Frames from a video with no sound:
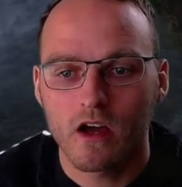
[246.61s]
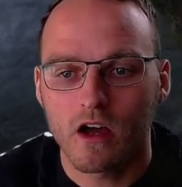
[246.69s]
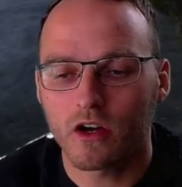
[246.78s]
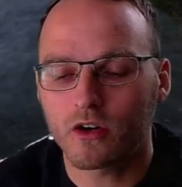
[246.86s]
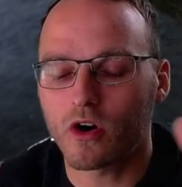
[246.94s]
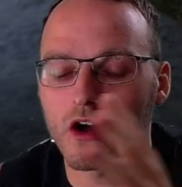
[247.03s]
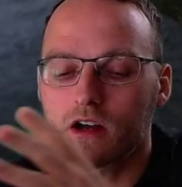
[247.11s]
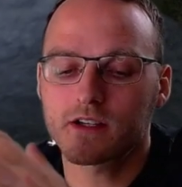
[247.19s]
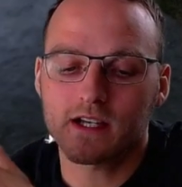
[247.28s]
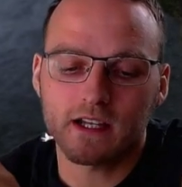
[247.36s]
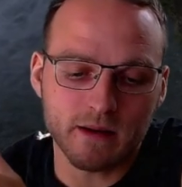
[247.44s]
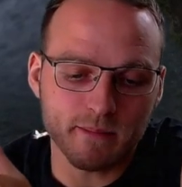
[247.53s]
across
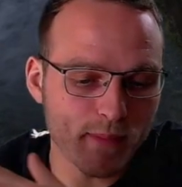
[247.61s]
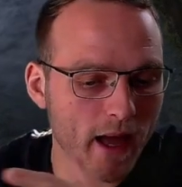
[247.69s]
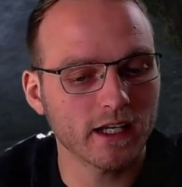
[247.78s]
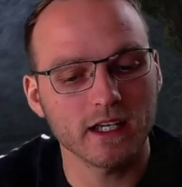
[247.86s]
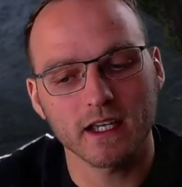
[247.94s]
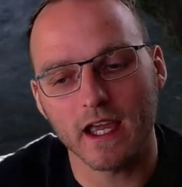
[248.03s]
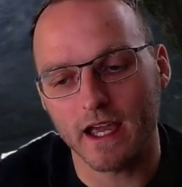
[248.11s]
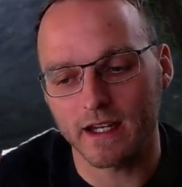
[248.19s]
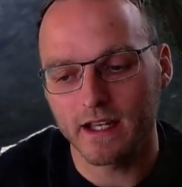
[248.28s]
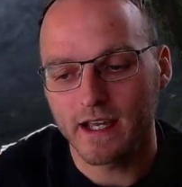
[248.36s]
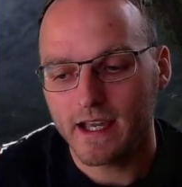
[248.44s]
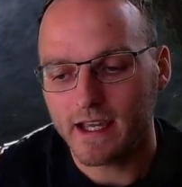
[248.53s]
and then back
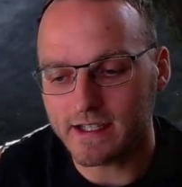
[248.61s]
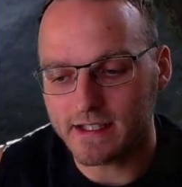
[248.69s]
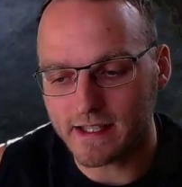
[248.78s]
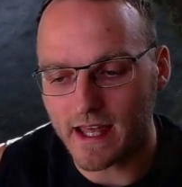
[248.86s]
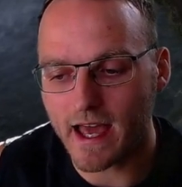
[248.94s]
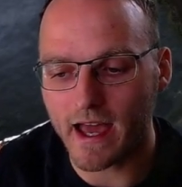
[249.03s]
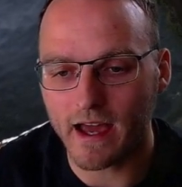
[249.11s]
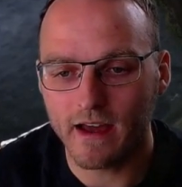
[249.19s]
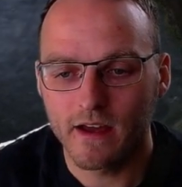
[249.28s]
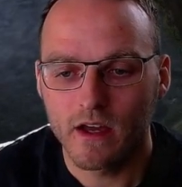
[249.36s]
again is there.